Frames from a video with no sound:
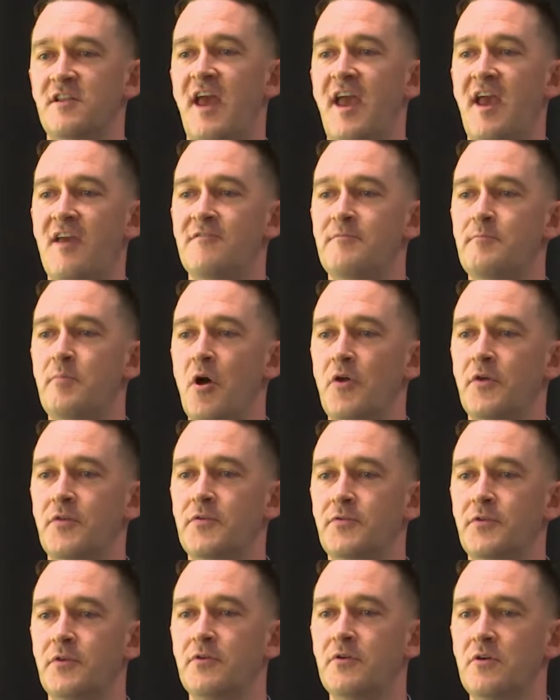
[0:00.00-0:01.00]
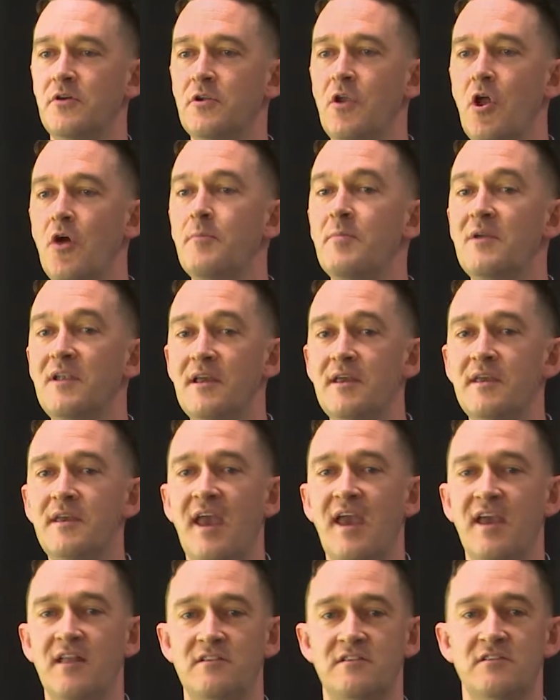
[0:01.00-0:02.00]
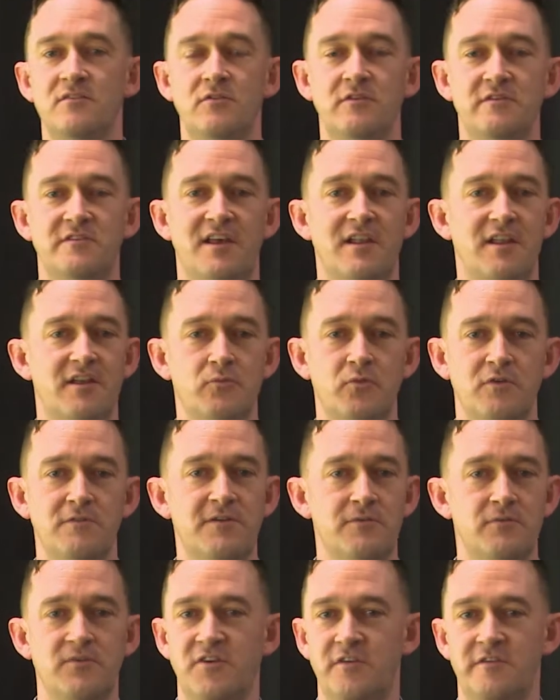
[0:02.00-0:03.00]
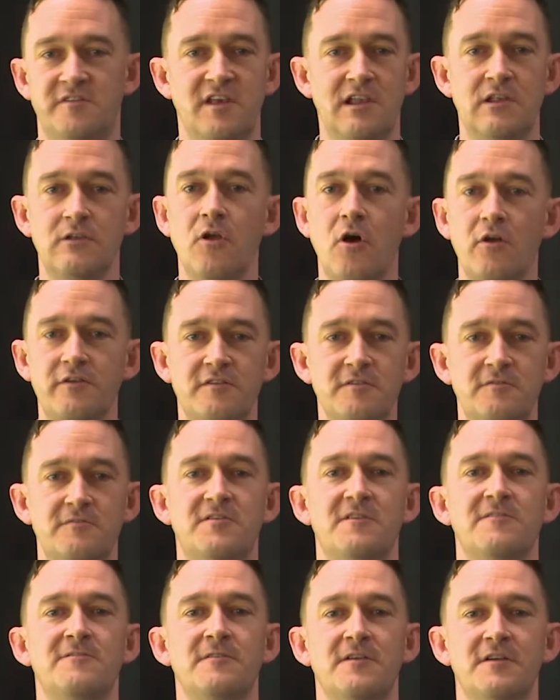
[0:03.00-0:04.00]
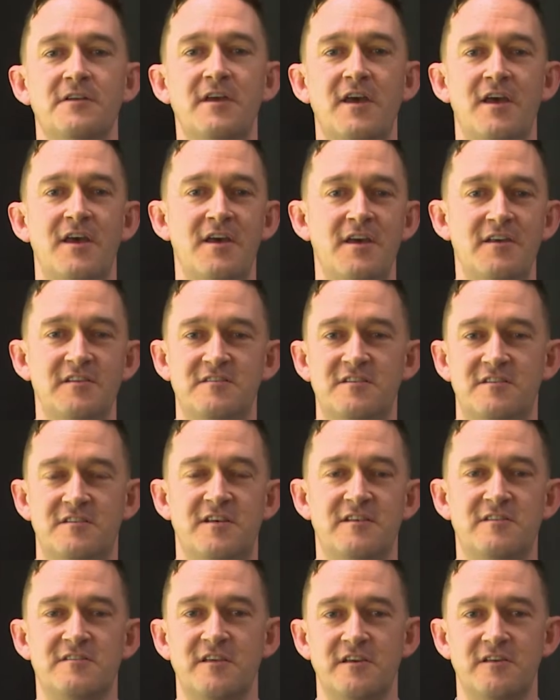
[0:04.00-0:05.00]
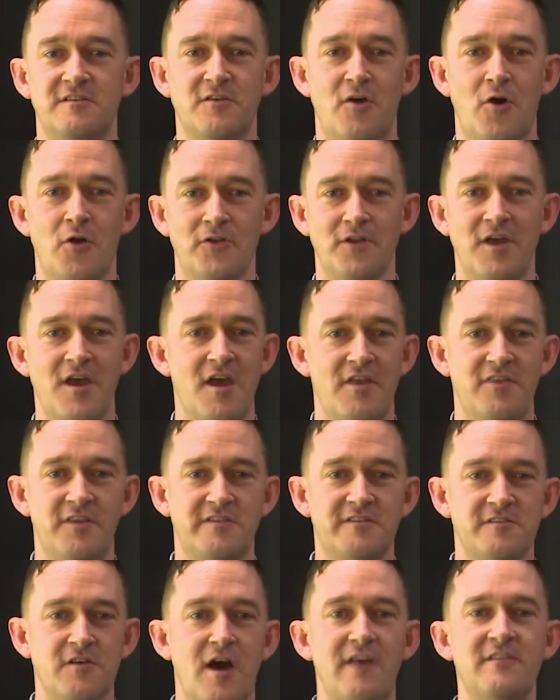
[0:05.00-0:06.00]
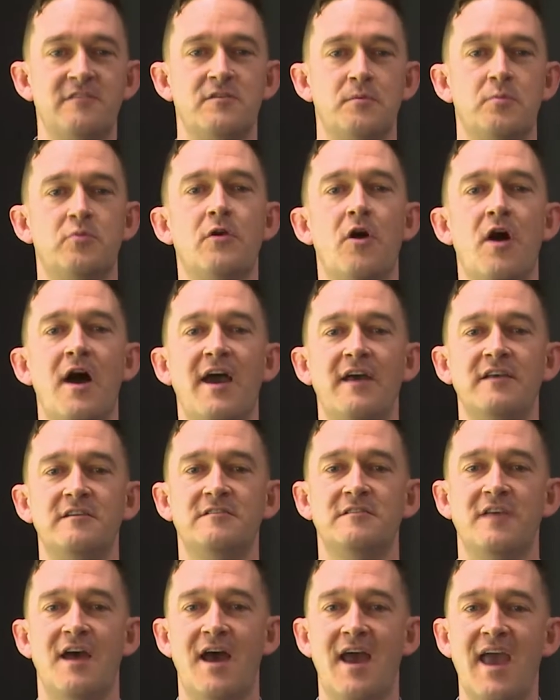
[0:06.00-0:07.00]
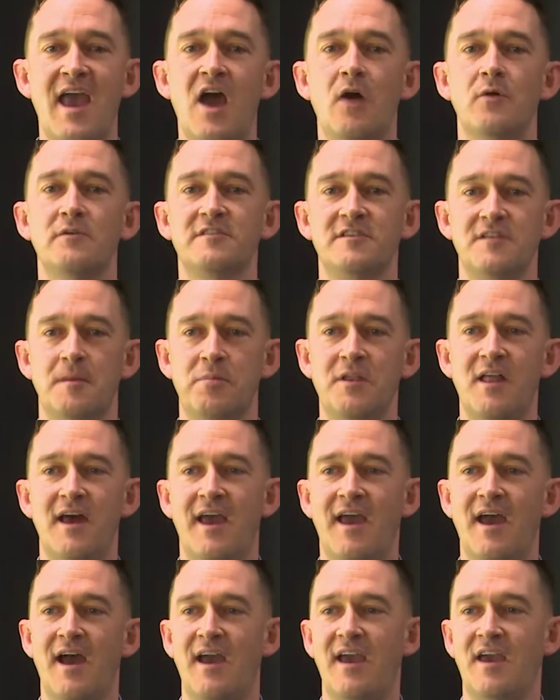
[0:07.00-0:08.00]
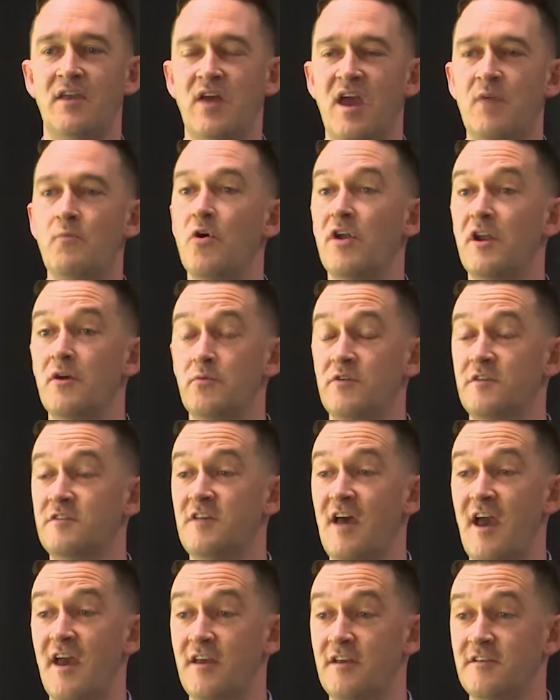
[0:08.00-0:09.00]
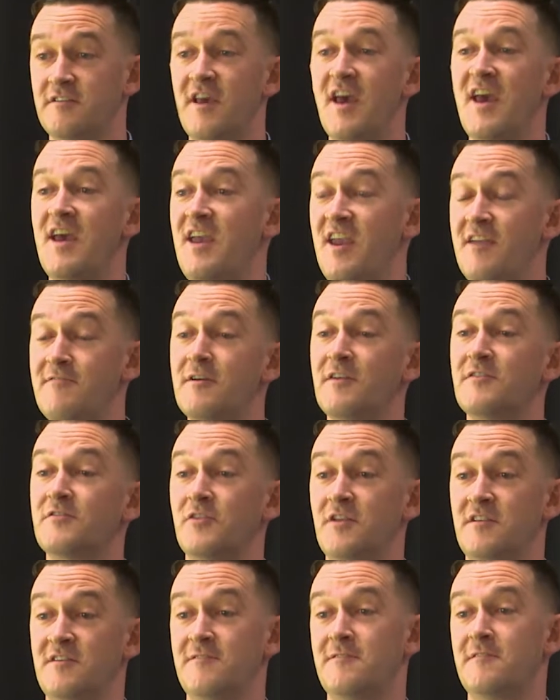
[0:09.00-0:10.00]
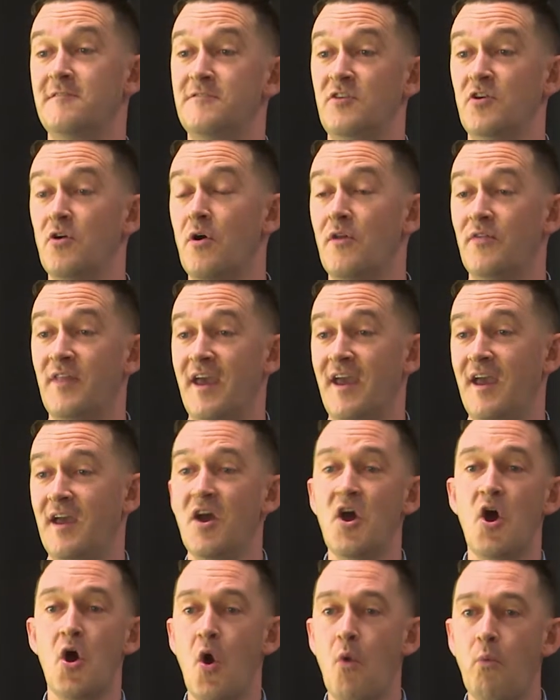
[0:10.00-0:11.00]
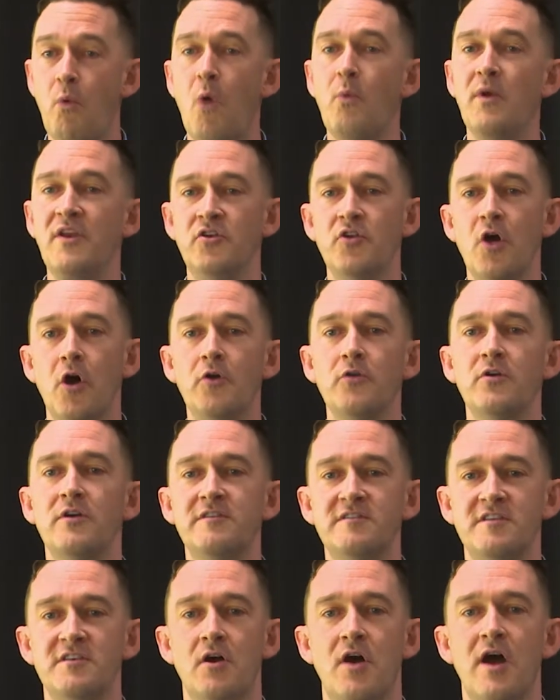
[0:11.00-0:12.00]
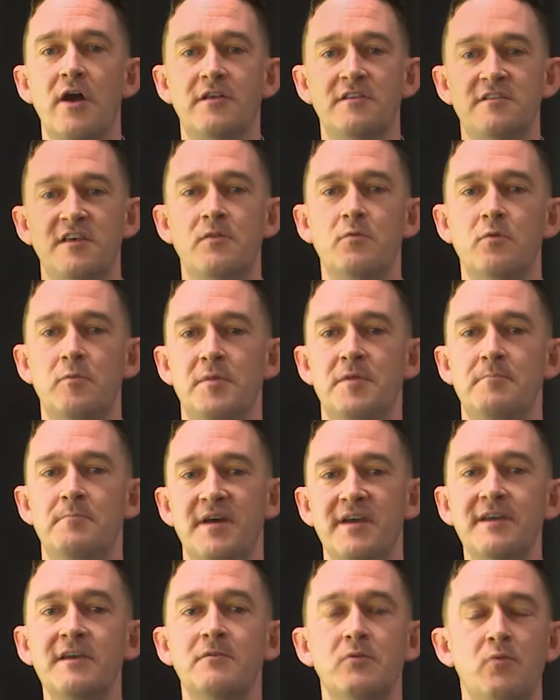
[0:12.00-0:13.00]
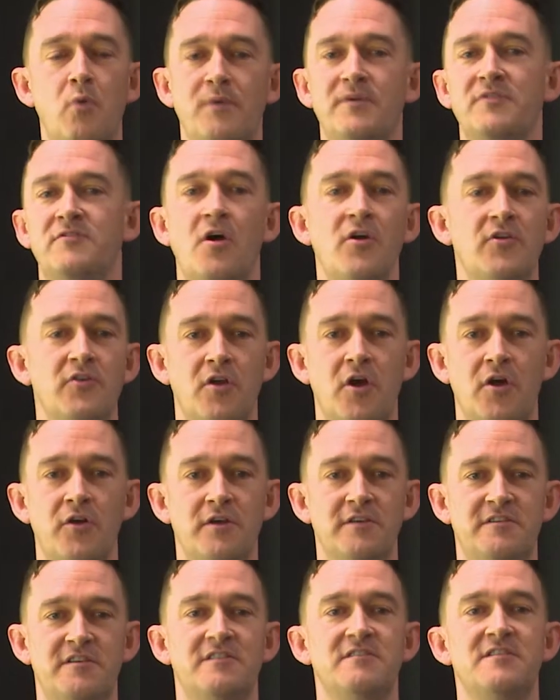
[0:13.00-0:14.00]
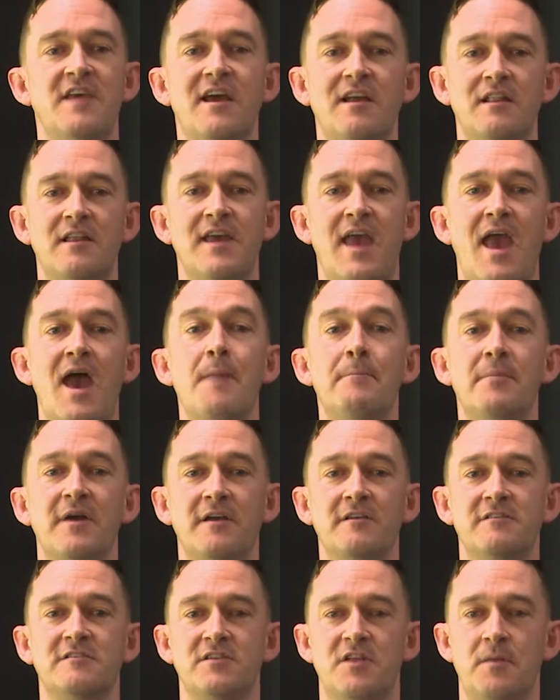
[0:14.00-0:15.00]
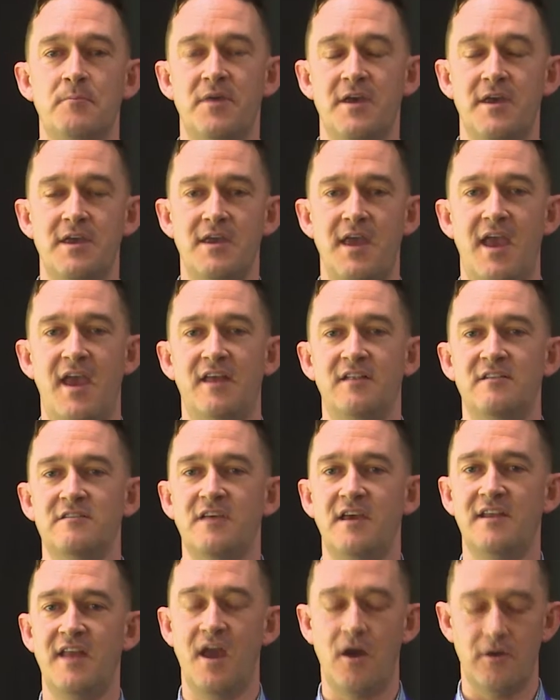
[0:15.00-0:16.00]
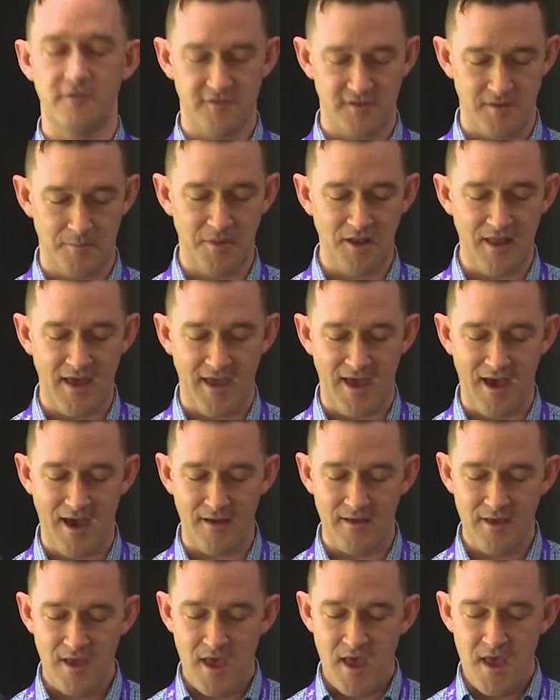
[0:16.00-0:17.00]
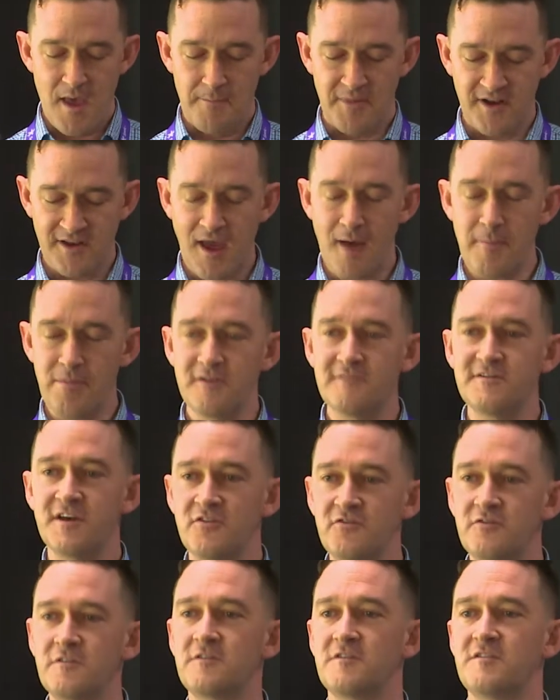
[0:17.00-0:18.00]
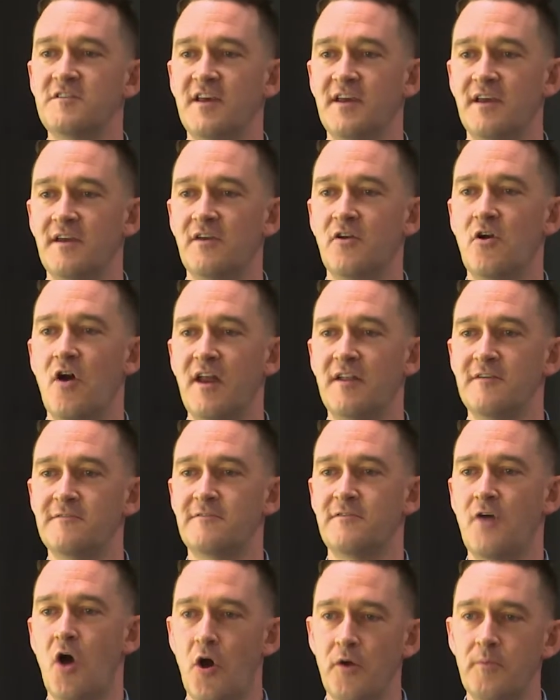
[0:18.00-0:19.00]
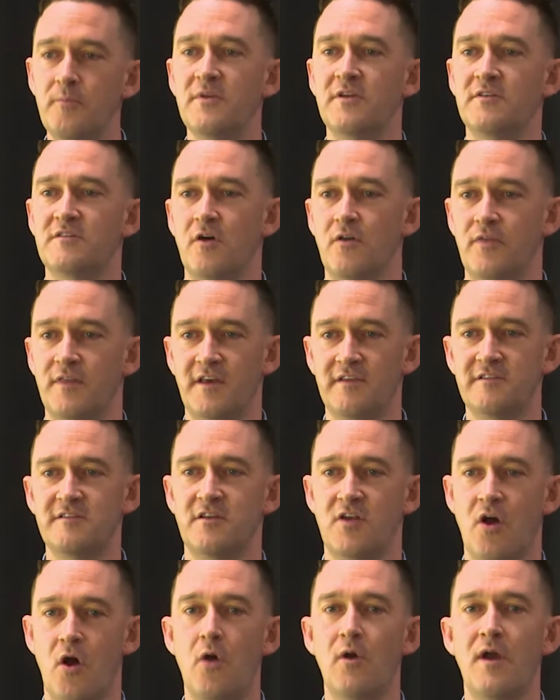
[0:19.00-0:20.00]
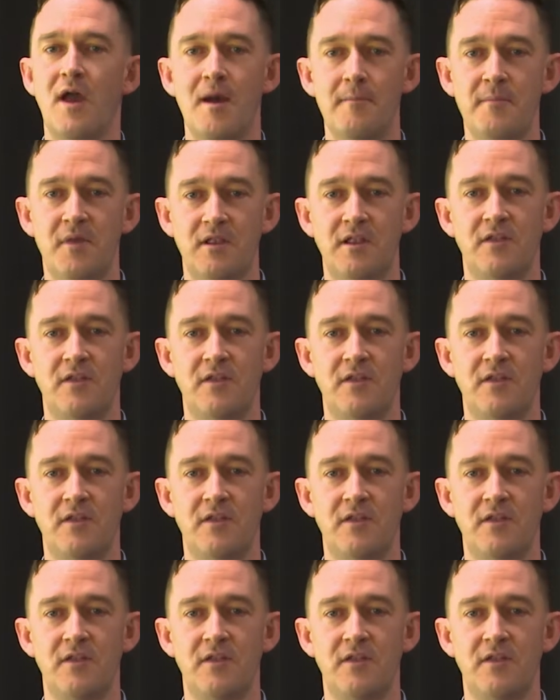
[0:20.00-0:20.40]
to have both globally and in New Zealand. You see lots of different statistics on the size of the prize, how it's going to play out, and what I would say is everyone's got a different view on that. What we know is that IoT will be big. What we don't know is exactly how big it's going to be and how it's going to play out. But a couple of interesting kind of openers on this, and I'll come